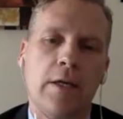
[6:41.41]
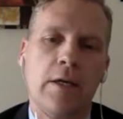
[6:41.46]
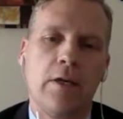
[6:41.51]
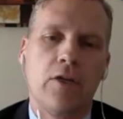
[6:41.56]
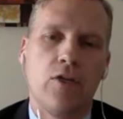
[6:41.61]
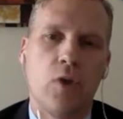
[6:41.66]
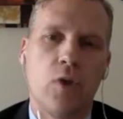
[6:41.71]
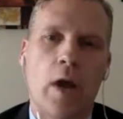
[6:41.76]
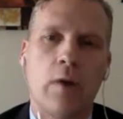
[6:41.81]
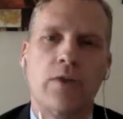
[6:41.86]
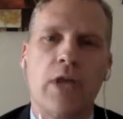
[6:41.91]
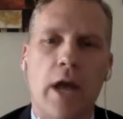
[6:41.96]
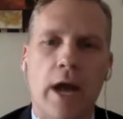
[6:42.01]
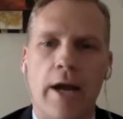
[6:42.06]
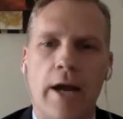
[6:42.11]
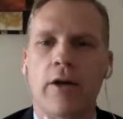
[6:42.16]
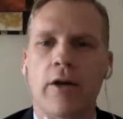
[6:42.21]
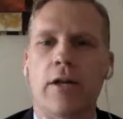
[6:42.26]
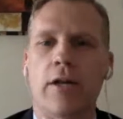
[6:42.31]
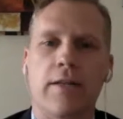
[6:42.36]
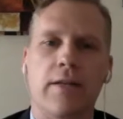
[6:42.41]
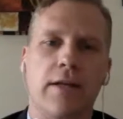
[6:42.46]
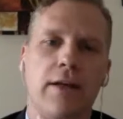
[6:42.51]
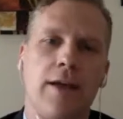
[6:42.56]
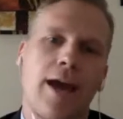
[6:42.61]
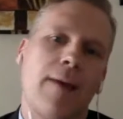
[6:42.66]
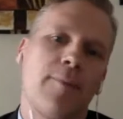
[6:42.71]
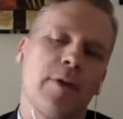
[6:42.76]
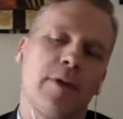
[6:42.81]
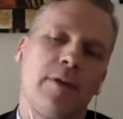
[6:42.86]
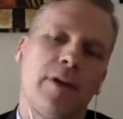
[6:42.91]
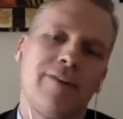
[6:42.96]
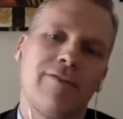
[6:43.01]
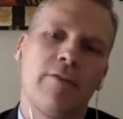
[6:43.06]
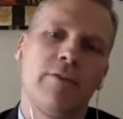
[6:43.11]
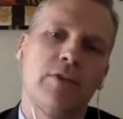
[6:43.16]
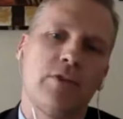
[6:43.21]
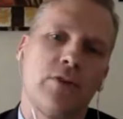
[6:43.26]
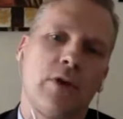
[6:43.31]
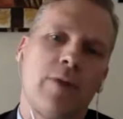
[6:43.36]
So I was hired at the cabinet level.
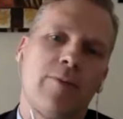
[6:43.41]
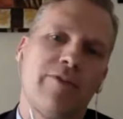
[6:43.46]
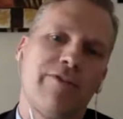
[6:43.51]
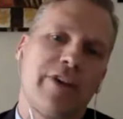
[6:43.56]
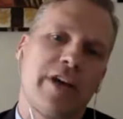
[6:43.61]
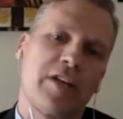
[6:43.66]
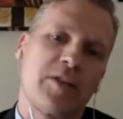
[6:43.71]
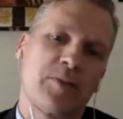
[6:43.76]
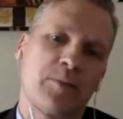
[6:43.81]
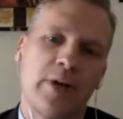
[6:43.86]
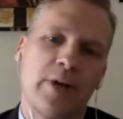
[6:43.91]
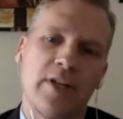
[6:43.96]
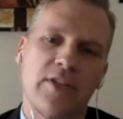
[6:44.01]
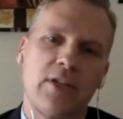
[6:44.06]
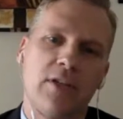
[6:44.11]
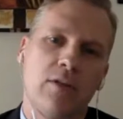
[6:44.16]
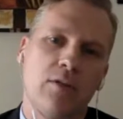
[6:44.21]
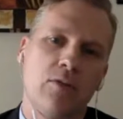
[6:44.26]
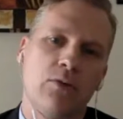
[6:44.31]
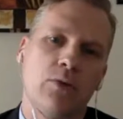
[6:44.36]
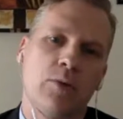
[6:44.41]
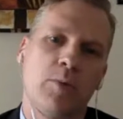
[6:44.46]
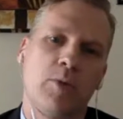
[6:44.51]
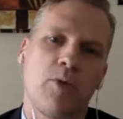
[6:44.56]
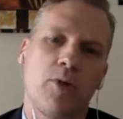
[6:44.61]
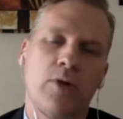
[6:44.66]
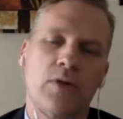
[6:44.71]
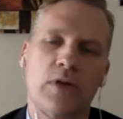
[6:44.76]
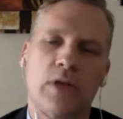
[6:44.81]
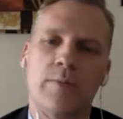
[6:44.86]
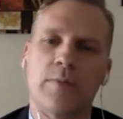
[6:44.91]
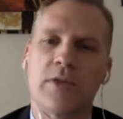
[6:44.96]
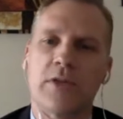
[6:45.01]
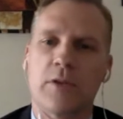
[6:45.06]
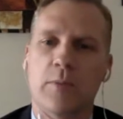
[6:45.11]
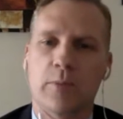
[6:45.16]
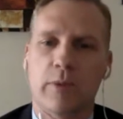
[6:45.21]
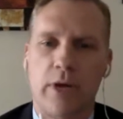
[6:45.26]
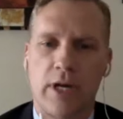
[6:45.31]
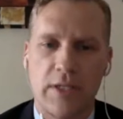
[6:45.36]
So I'm a vice president who reports up to the
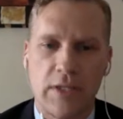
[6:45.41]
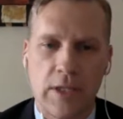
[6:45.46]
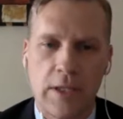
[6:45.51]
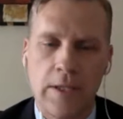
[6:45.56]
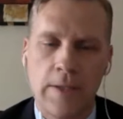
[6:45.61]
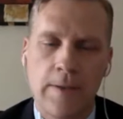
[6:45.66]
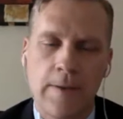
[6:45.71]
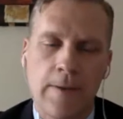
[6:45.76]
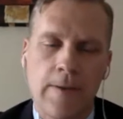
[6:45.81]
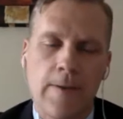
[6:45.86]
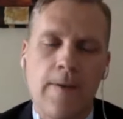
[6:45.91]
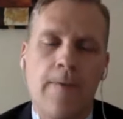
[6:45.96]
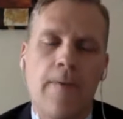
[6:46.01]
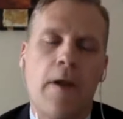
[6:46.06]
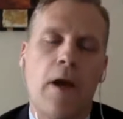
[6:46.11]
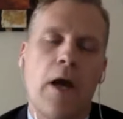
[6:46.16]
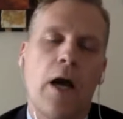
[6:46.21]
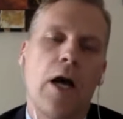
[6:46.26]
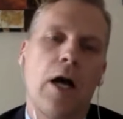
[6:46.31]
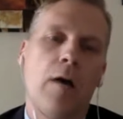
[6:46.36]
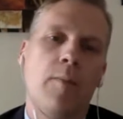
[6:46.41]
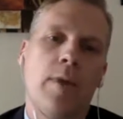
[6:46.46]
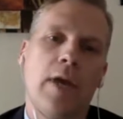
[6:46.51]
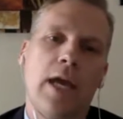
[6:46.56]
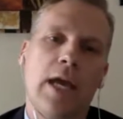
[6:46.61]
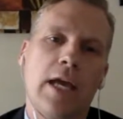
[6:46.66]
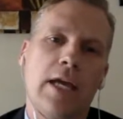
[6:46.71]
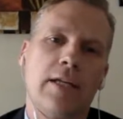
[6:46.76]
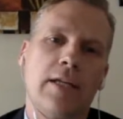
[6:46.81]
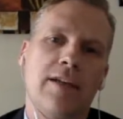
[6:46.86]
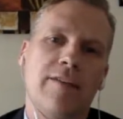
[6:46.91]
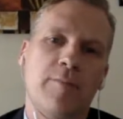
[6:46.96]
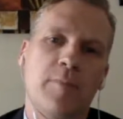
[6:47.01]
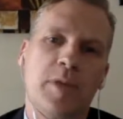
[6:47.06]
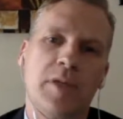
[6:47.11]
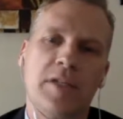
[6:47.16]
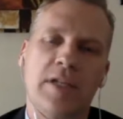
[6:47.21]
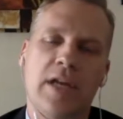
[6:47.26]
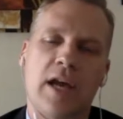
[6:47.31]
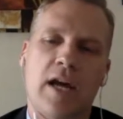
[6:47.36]
president um, and have
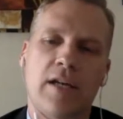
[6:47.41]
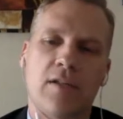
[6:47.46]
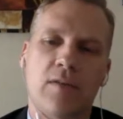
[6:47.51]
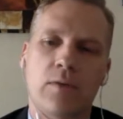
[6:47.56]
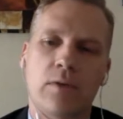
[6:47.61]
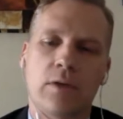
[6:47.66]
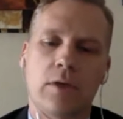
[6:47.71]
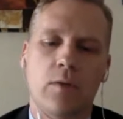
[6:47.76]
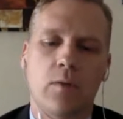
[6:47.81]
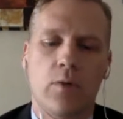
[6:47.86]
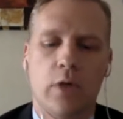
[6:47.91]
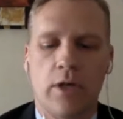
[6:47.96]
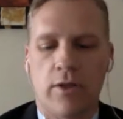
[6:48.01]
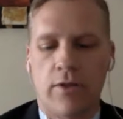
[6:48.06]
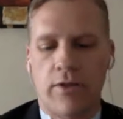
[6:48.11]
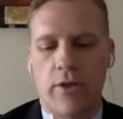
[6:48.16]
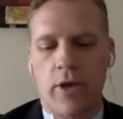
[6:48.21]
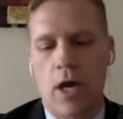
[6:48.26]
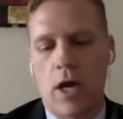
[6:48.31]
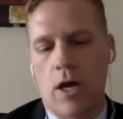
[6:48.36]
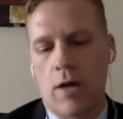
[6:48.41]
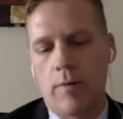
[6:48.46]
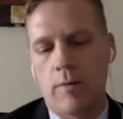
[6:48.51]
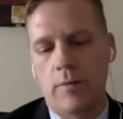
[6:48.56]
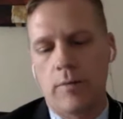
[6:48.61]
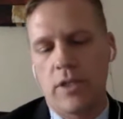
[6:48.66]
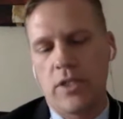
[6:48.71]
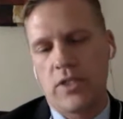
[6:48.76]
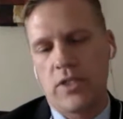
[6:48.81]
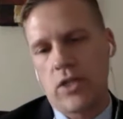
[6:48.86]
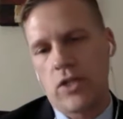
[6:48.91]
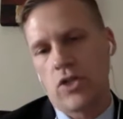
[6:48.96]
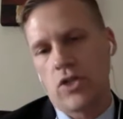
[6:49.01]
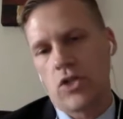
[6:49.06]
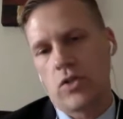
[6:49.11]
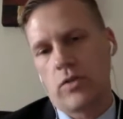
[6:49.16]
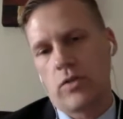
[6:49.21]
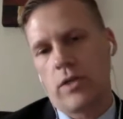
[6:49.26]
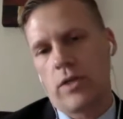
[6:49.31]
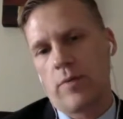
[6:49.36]
been tasked really with um,
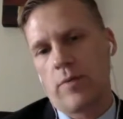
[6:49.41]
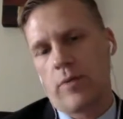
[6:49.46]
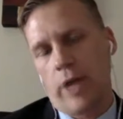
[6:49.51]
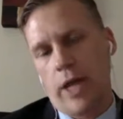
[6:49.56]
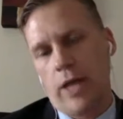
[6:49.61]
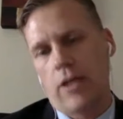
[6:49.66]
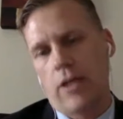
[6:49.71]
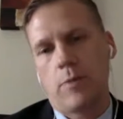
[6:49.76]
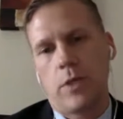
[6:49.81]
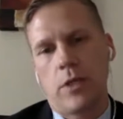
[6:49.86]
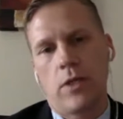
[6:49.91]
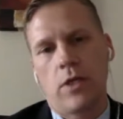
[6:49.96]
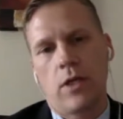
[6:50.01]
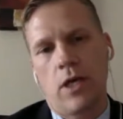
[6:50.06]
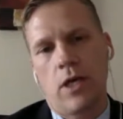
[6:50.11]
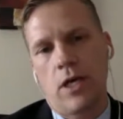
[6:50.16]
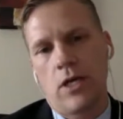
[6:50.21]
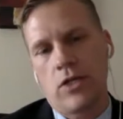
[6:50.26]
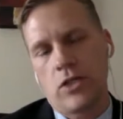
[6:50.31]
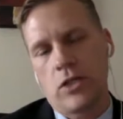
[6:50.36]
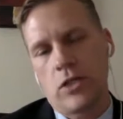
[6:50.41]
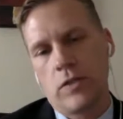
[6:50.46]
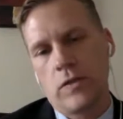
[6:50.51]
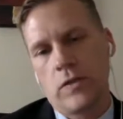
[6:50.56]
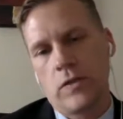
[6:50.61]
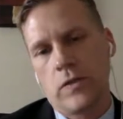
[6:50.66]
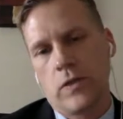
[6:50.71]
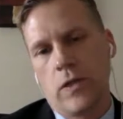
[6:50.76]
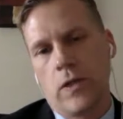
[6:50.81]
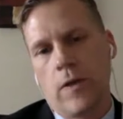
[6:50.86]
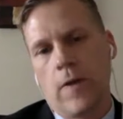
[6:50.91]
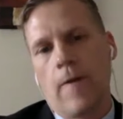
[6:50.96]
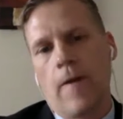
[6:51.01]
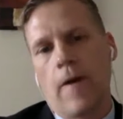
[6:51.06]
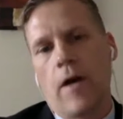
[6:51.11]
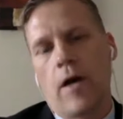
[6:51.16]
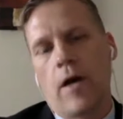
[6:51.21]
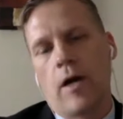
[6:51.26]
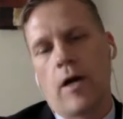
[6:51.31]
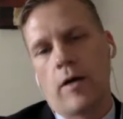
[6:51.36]
essentially brand communications,
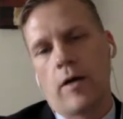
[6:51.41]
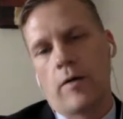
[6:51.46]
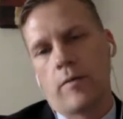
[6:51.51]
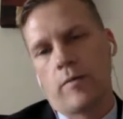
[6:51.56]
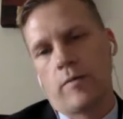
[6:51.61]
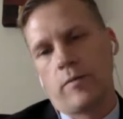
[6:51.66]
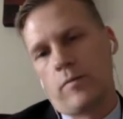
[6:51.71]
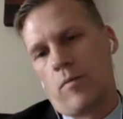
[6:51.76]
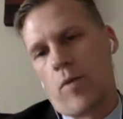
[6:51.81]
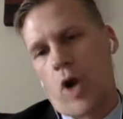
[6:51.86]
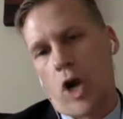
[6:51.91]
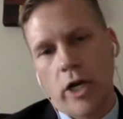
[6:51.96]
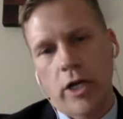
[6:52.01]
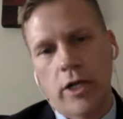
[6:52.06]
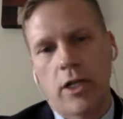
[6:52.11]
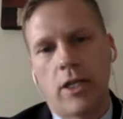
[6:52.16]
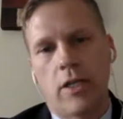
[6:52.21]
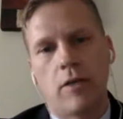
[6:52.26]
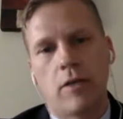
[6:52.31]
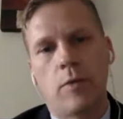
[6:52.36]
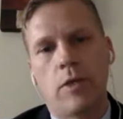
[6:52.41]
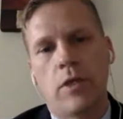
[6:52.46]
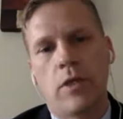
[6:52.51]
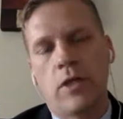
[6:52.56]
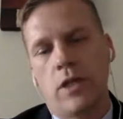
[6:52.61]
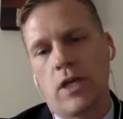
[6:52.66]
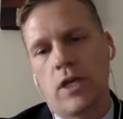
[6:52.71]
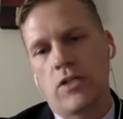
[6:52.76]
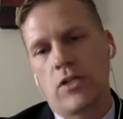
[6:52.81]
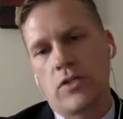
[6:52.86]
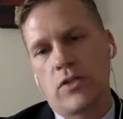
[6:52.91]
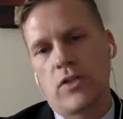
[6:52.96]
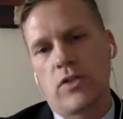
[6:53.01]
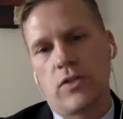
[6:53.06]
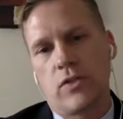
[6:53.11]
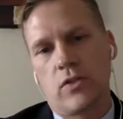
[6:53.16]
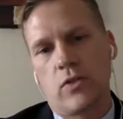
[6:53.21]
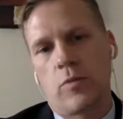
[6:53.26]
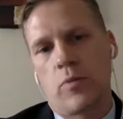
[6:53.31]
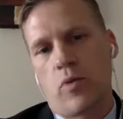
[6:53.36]
uh, marketing communications as it
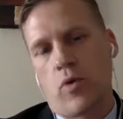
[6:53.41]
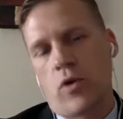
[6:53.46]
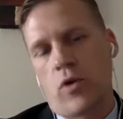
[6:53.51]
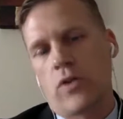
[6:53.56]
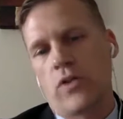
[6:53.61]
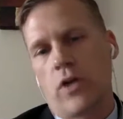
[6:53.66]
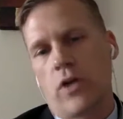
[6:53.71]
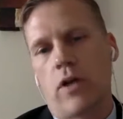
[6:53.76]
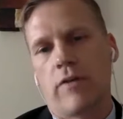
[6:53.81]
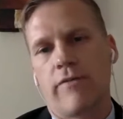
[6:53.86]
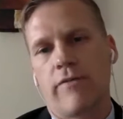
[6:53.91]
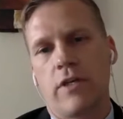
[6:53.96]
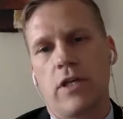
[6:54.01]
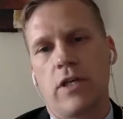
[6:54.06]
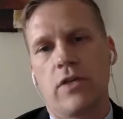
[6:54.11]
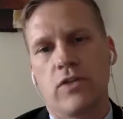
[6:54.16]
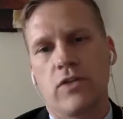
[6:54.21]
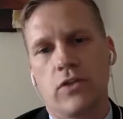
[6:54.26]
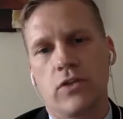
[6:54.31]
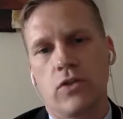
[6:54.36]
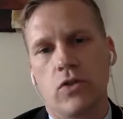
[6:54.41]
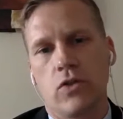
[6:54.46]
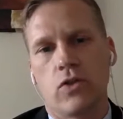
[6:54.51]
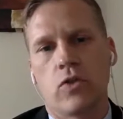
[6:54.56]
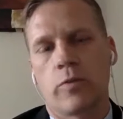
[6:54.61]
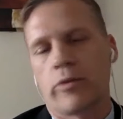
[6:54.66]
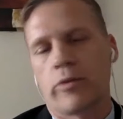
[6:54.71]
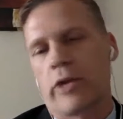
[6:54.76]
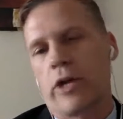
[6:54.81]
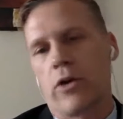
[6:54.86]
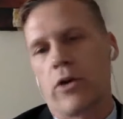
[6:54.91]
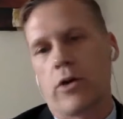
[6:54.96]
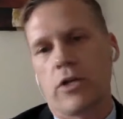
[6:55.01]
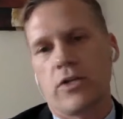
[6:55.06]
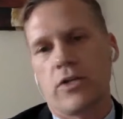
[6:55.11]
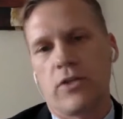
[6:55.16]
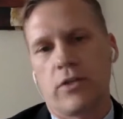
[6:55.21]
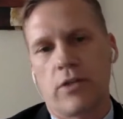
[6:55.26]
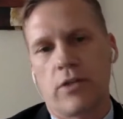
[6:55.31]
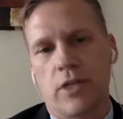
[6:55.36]
supports all of the institutional priorities
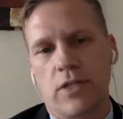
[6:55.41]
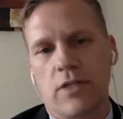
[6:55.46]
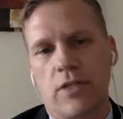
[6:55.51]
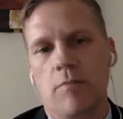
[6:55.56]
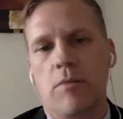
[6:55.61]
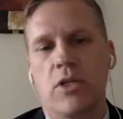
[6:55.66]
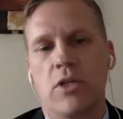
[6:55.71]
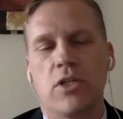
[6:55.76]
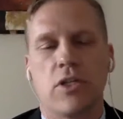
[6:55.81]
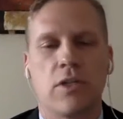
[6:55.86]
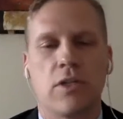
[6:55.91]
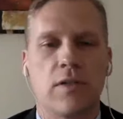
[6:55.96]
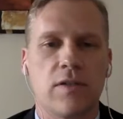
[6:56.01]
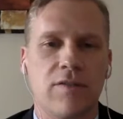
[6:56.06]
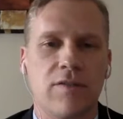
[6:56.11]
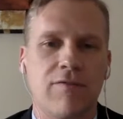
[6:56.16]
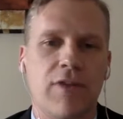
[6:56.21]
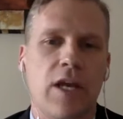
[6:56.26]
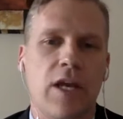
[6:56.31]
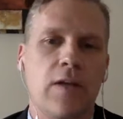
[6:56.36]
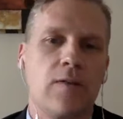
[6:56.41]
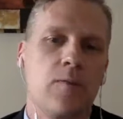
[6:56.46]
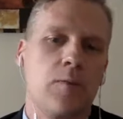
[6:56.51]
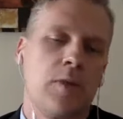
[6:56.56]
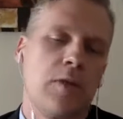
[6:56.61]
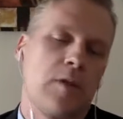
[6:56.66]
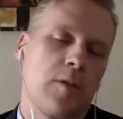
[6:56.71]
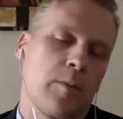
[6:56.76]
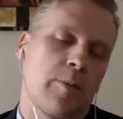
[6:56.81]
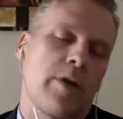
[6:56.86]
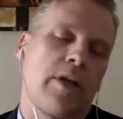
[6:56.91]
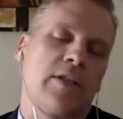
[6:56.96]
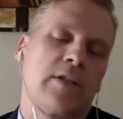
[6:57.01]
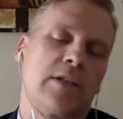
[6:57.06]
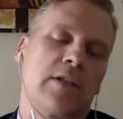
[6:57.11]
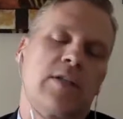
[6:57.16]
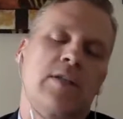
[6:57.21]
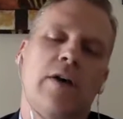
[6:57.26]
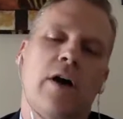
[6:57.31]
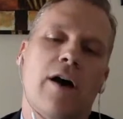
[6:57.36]
across admissions, advancement, the
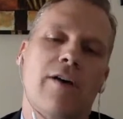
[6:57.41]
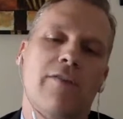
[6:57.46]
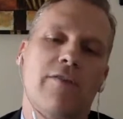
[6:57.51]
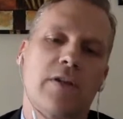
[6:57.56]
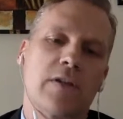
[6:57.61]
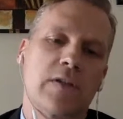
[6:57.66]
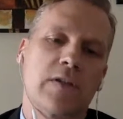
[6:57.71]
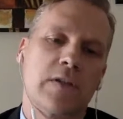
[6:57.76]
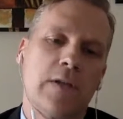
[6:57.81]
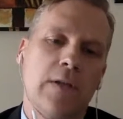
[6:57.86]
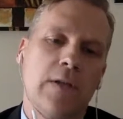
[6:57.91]
president's office,